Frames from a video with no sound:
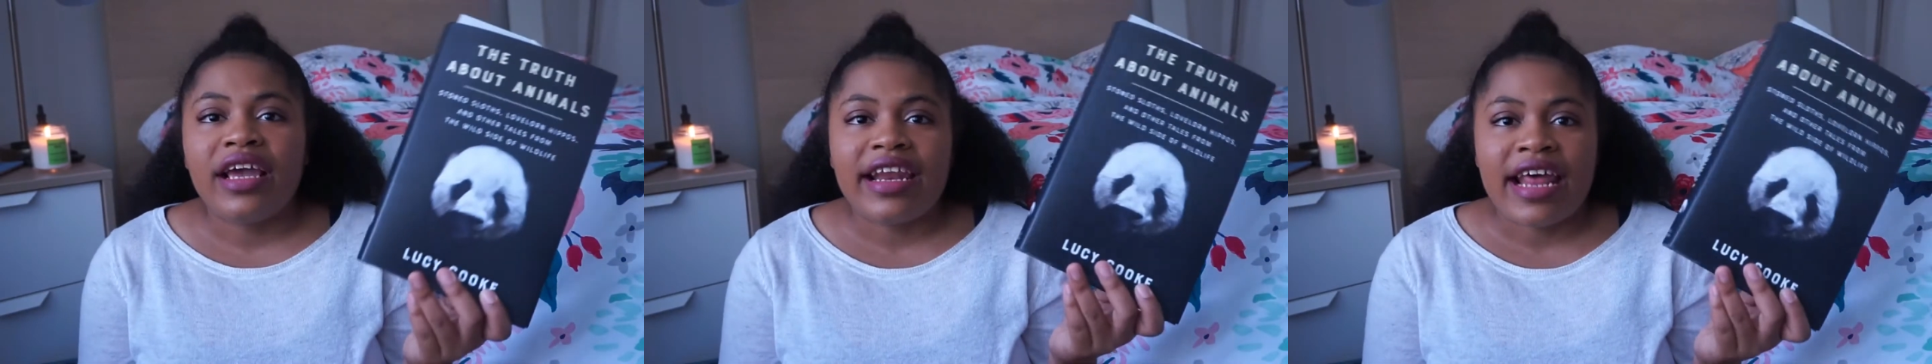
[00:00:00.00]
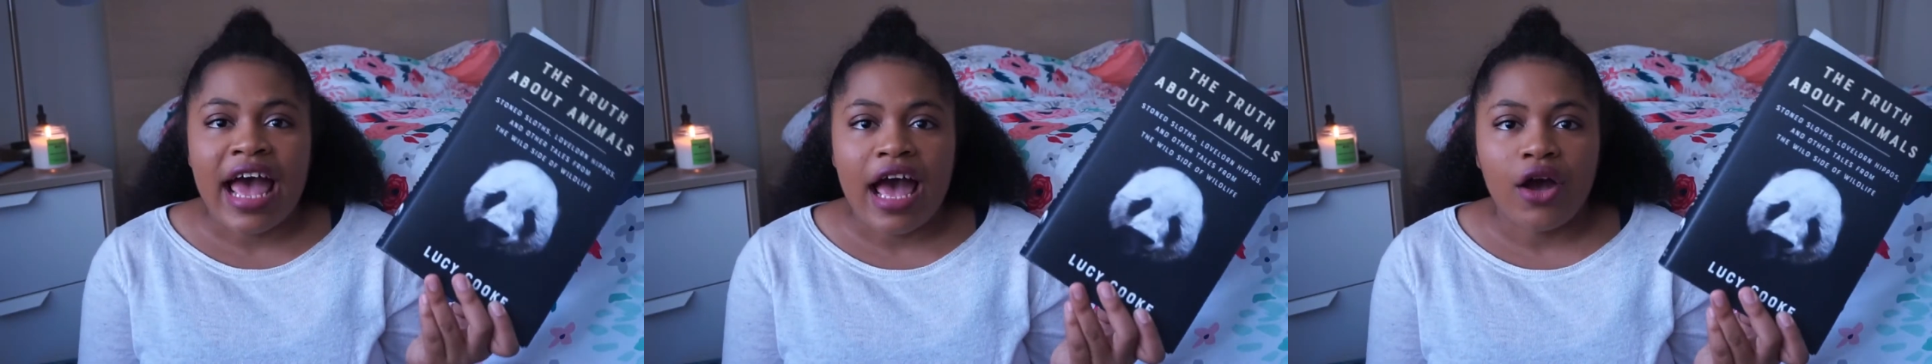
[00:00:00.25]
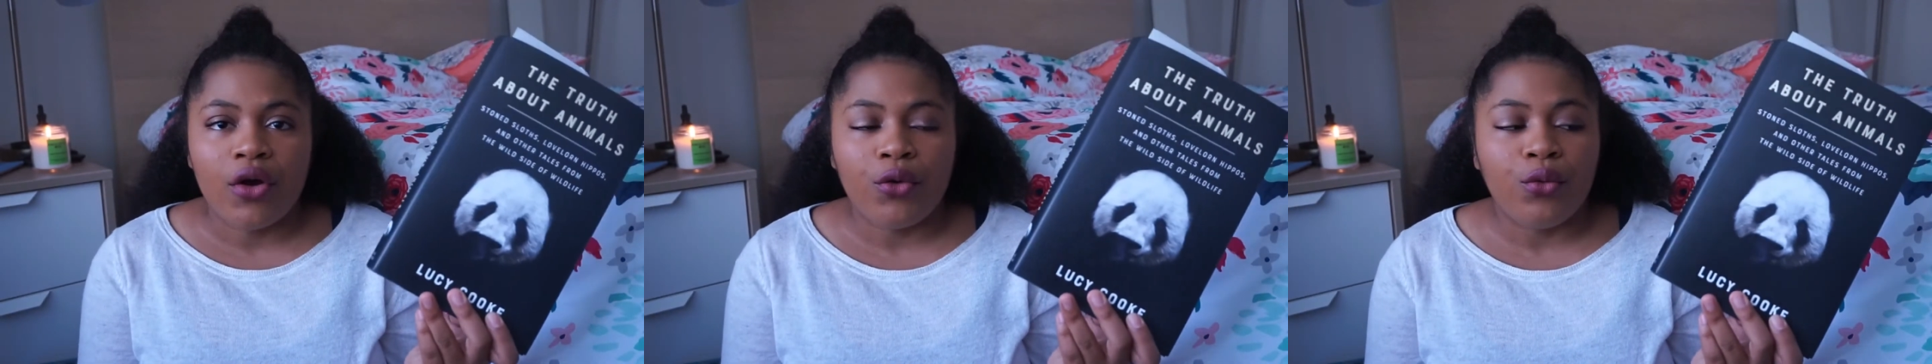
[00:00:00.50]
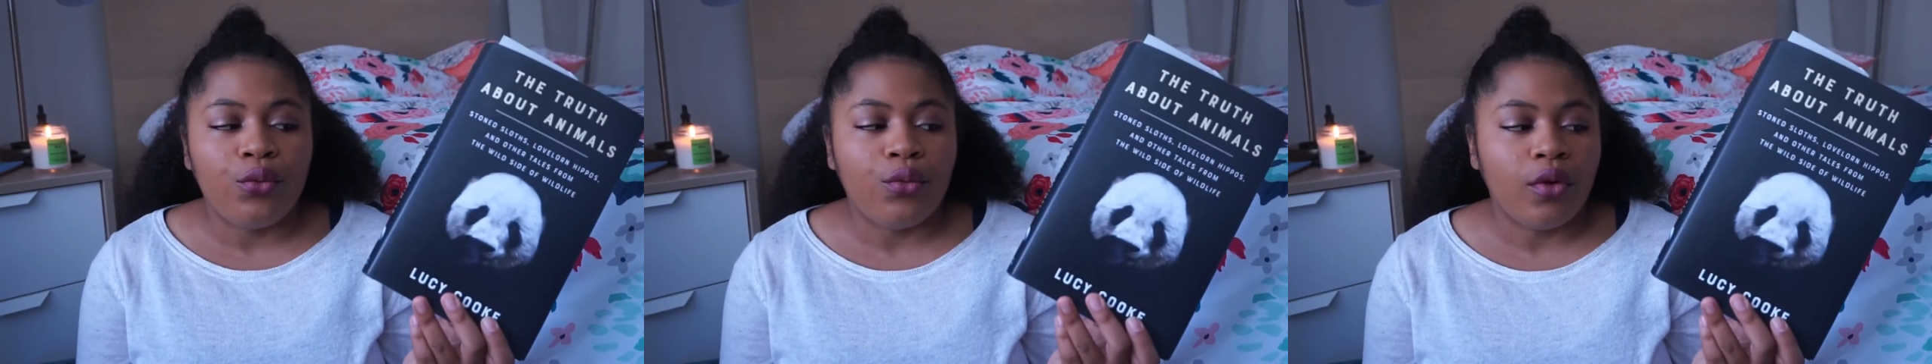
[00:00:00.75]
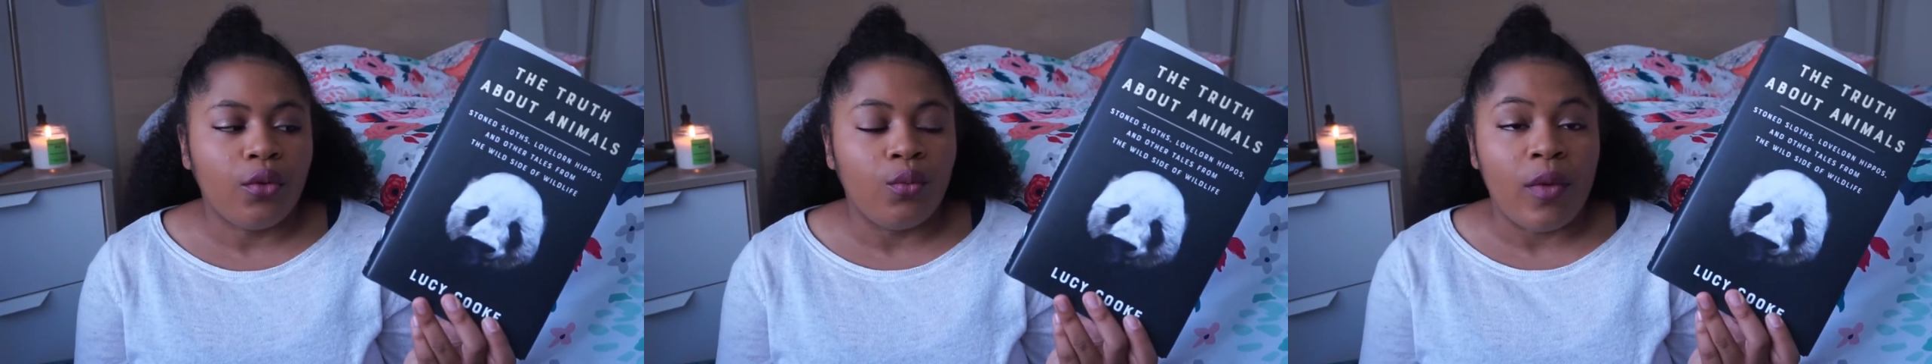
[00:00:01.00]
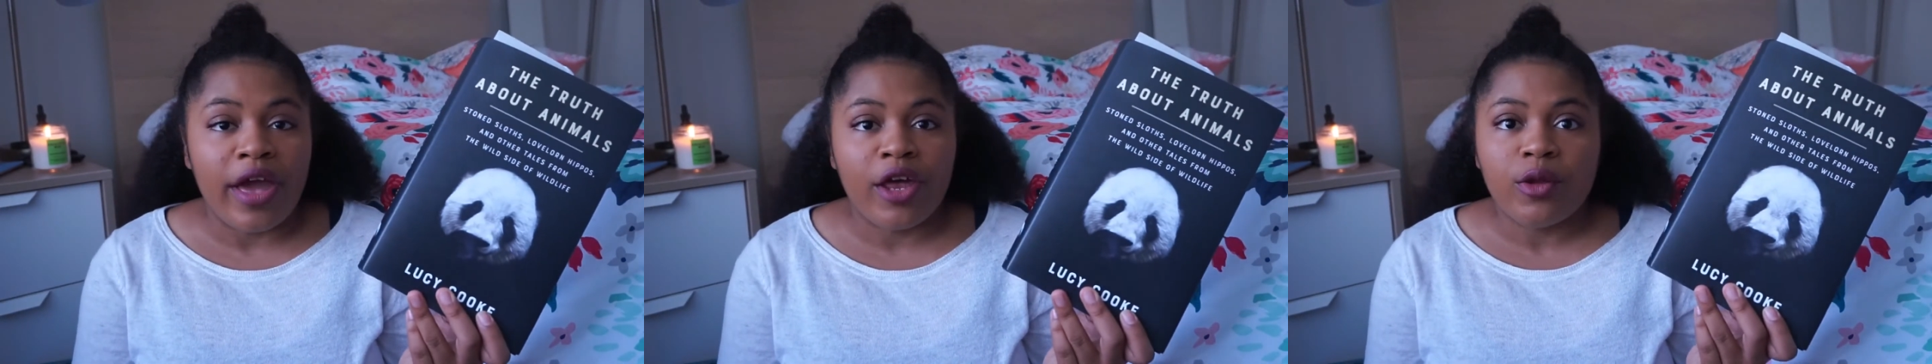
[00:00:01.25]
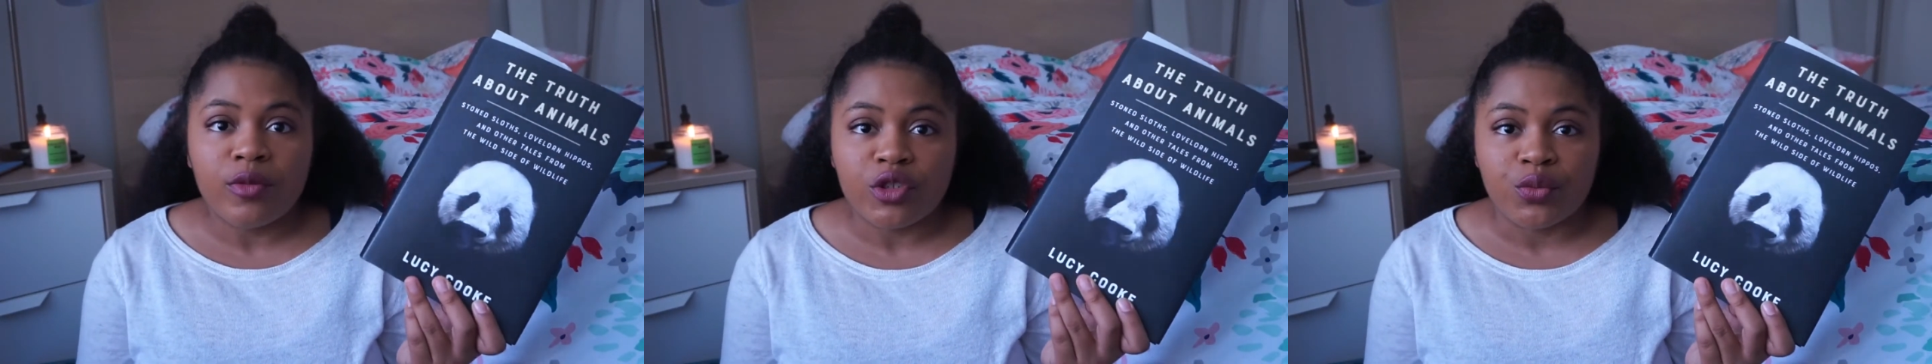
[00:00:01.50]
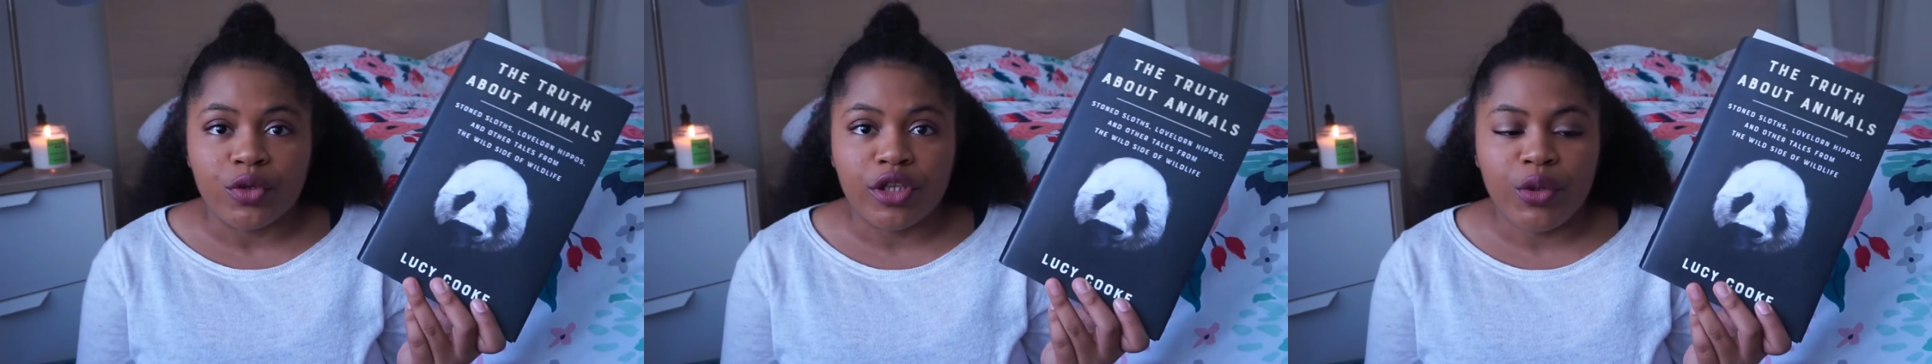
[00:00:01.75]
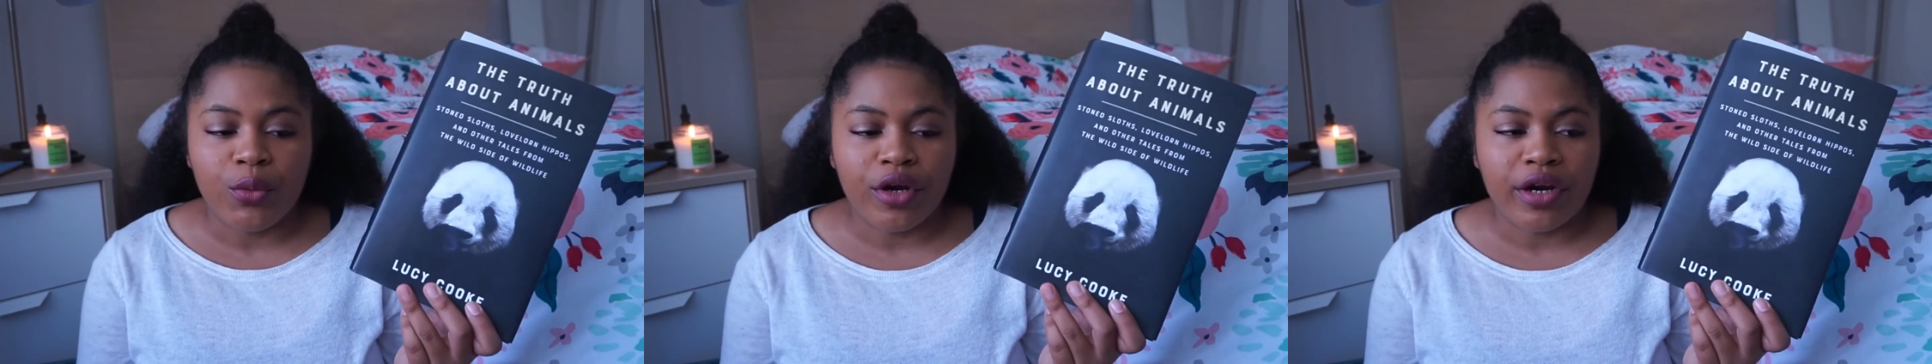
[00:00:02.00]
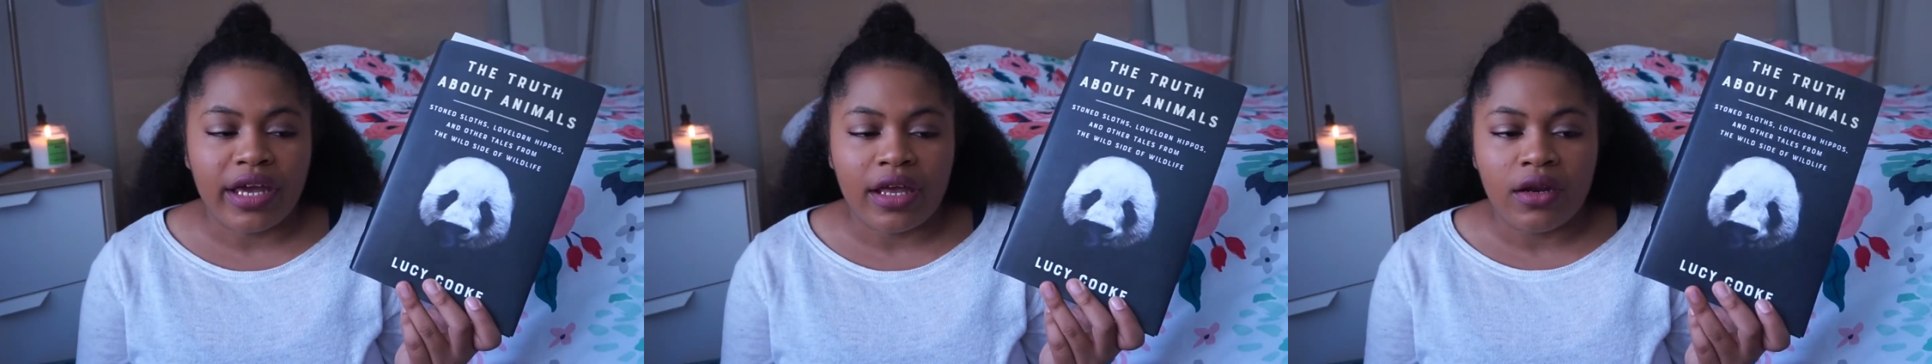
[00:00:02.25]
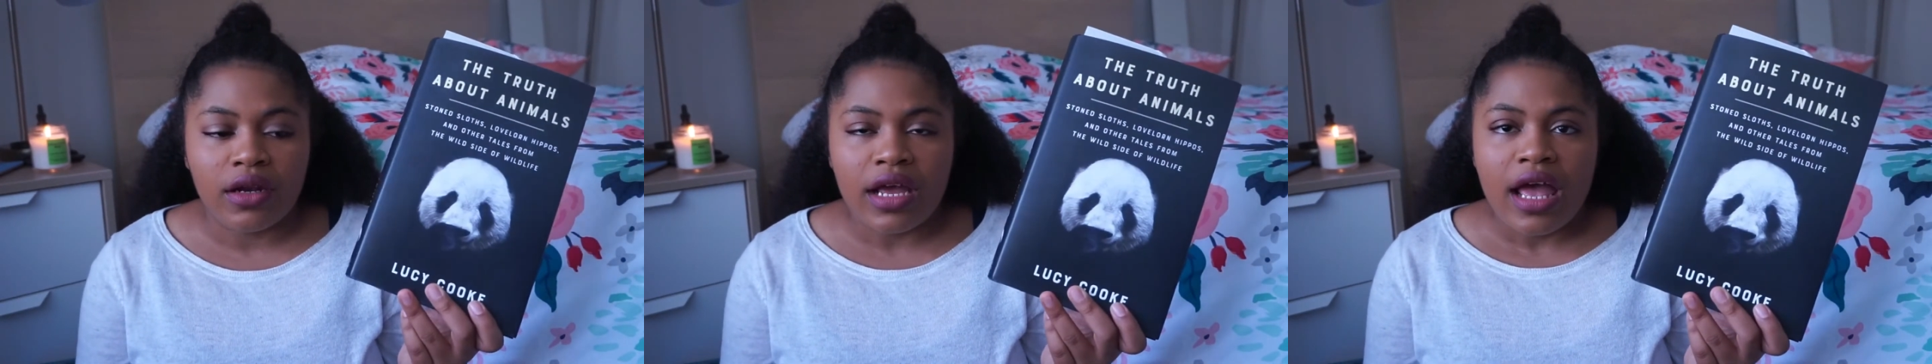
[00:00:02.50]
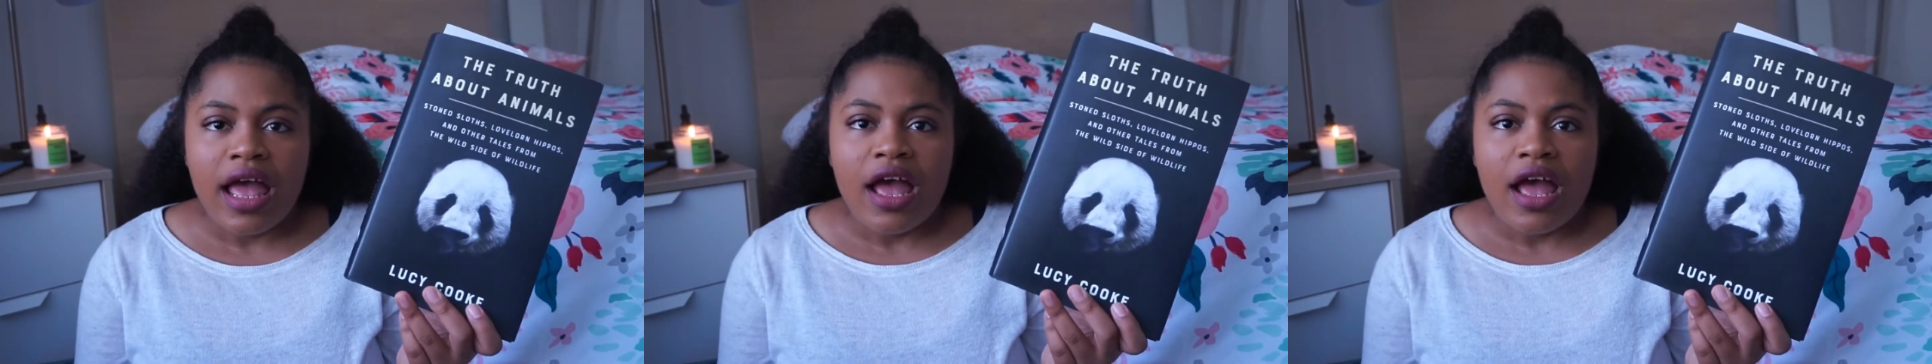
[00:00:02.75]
at how animals really work, and